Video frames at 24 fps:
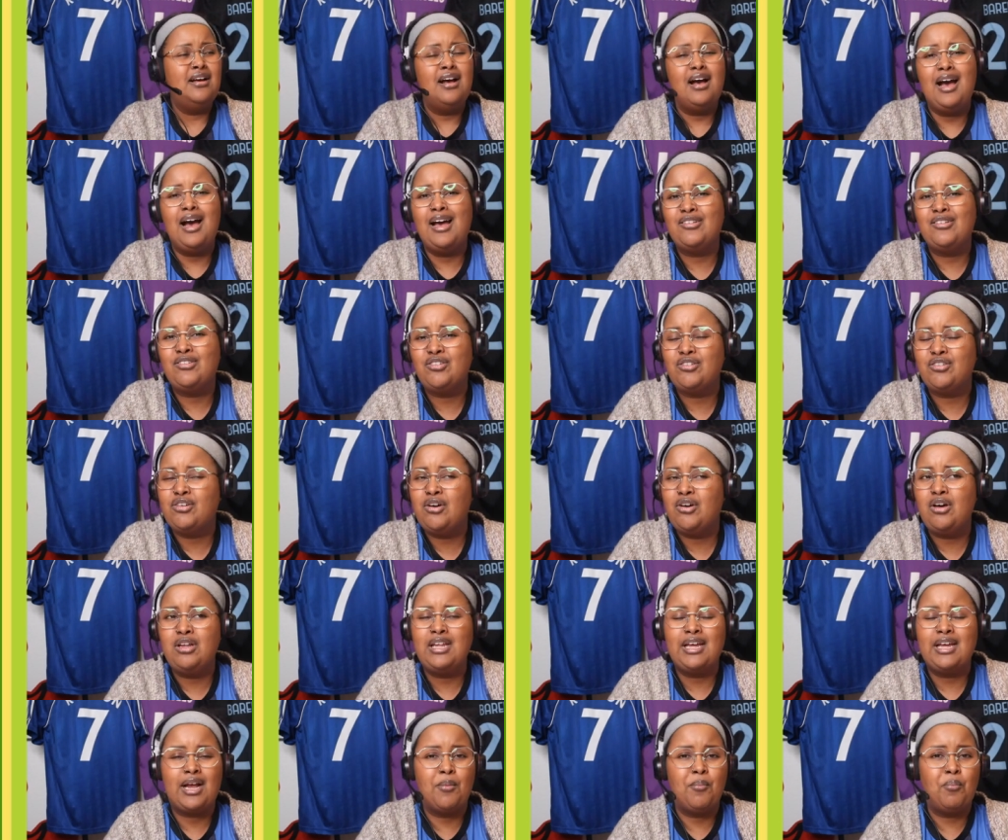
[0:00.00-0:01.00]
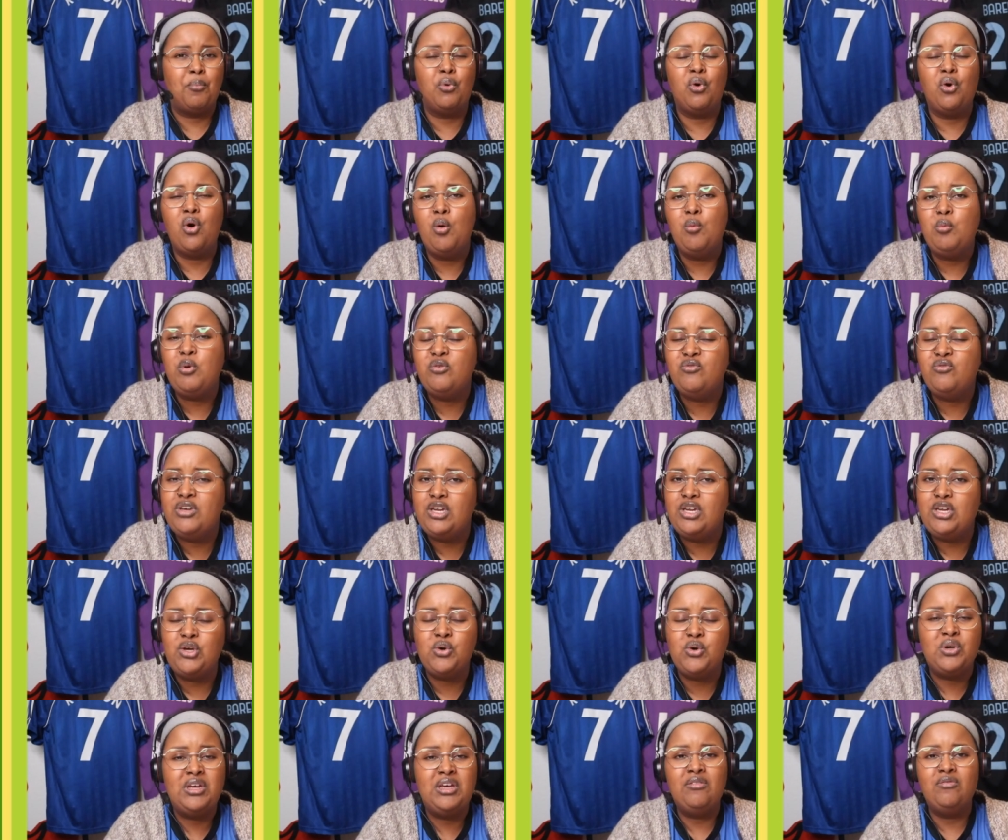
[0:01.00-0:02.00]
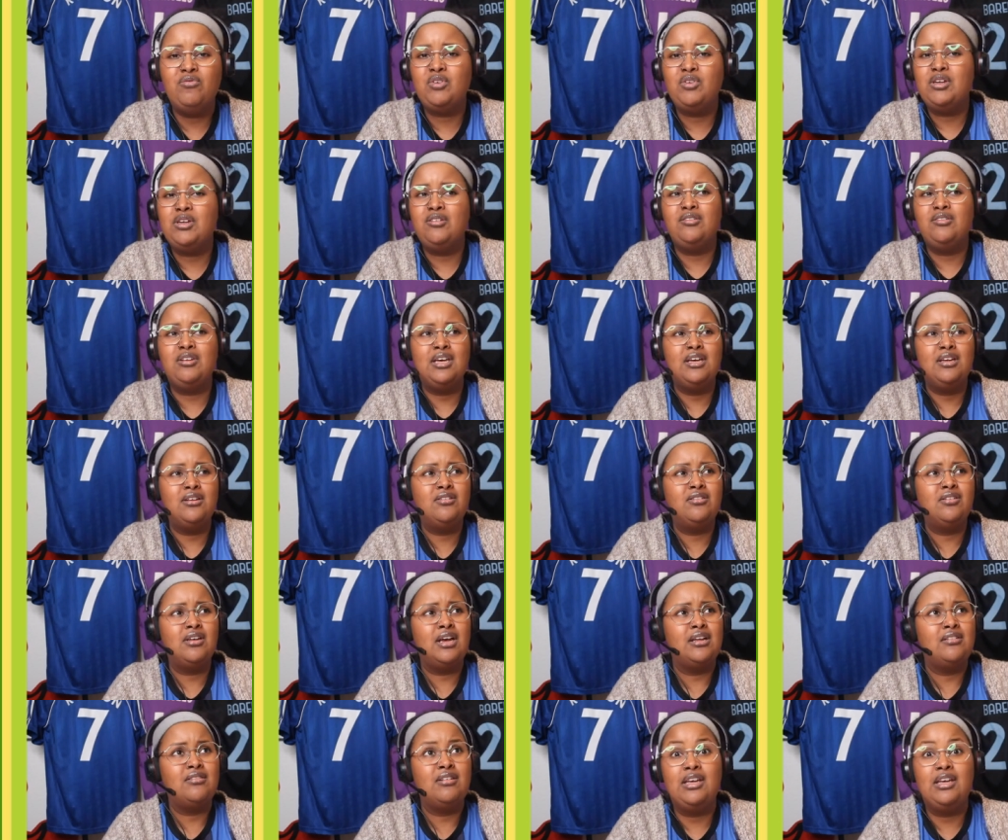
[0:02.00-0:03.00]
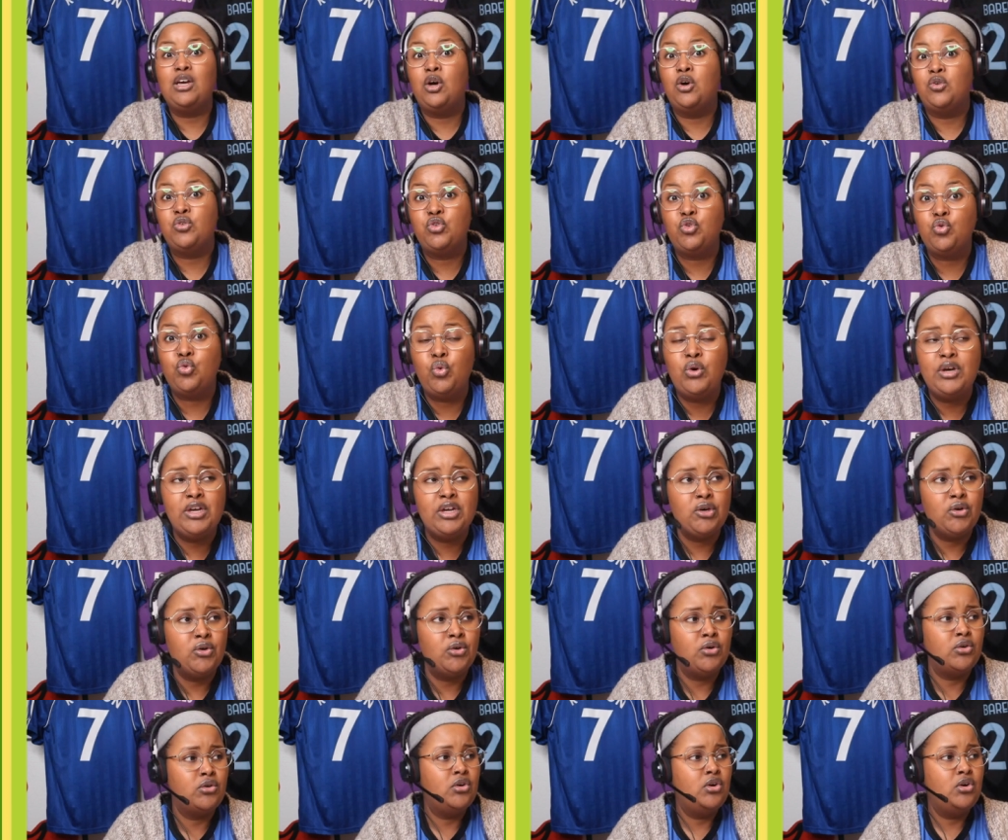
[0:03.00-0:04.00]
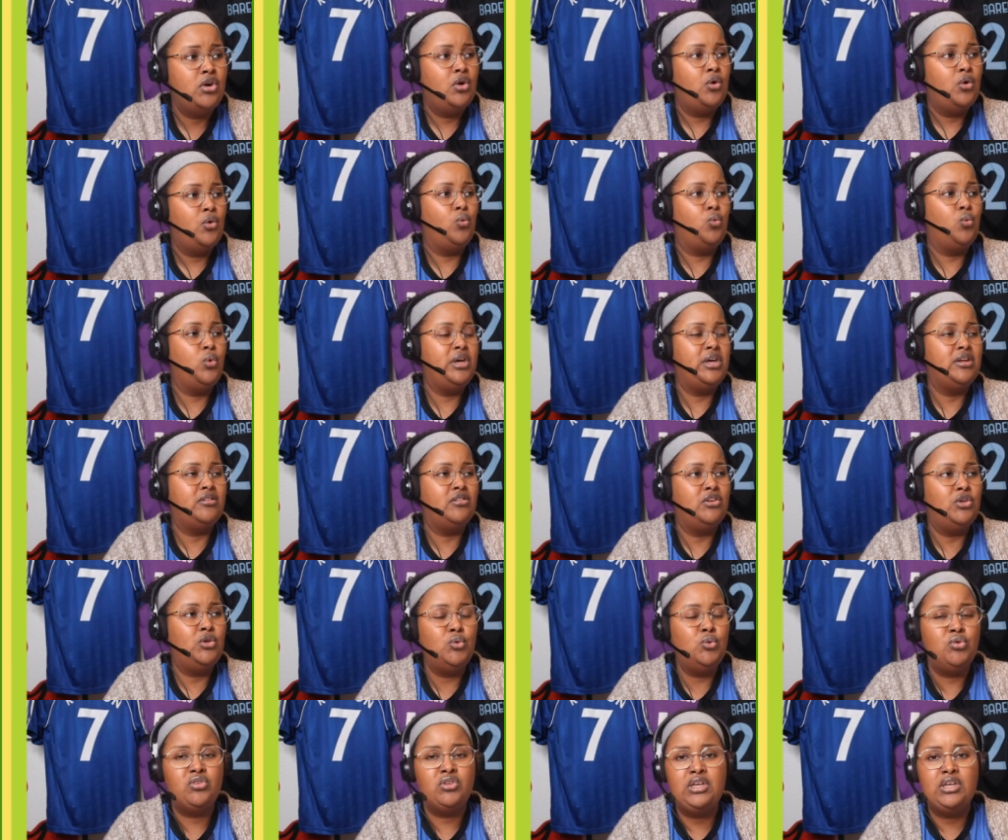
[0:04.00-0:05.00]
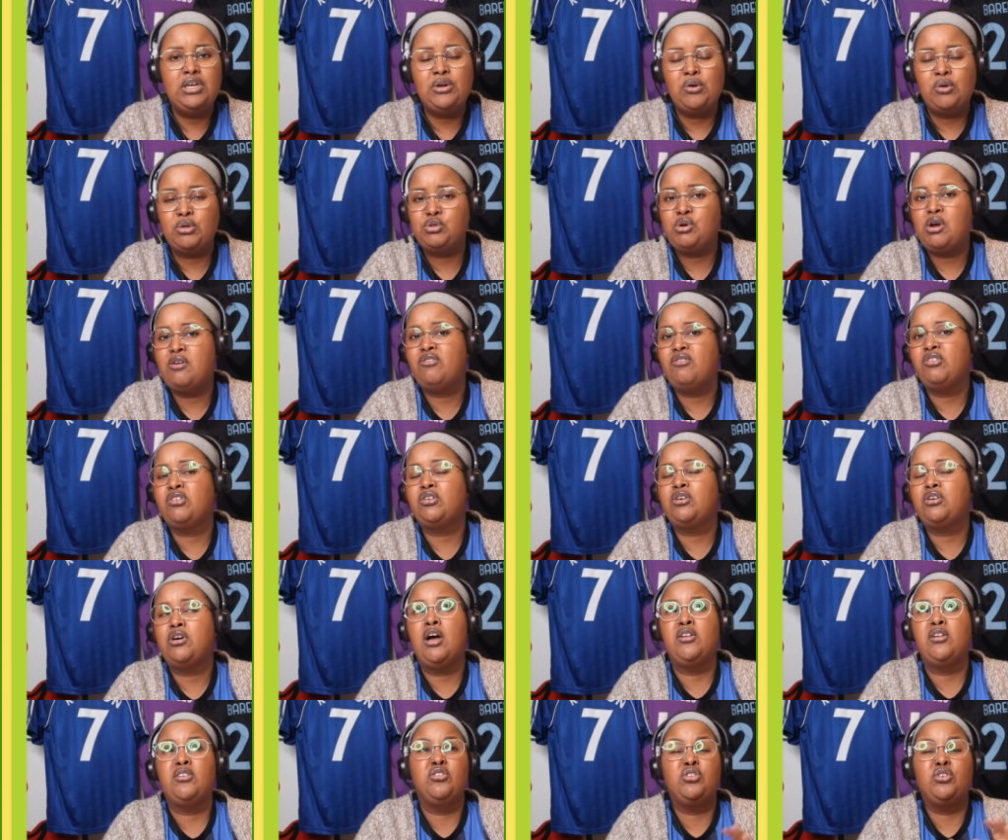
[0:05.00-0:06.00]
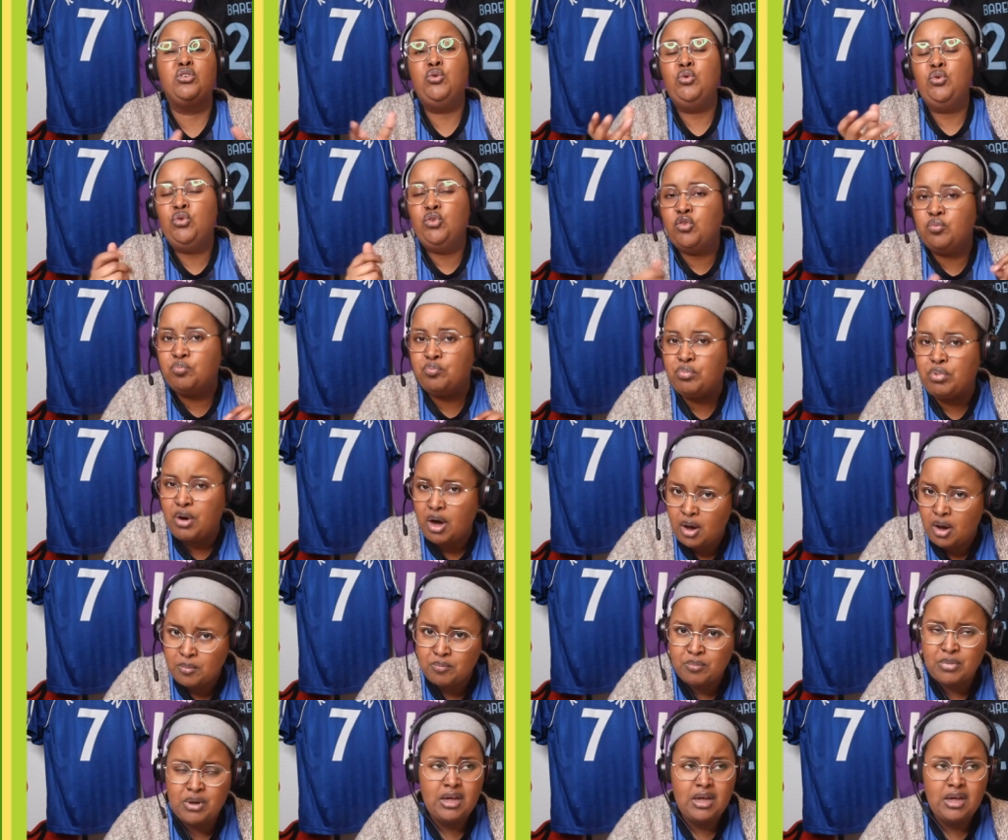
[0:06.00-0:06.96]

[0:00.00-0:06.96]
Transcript: I saw like a promo video Inter did, I think on Twitter with using, you know, Travis Scott's Goosebump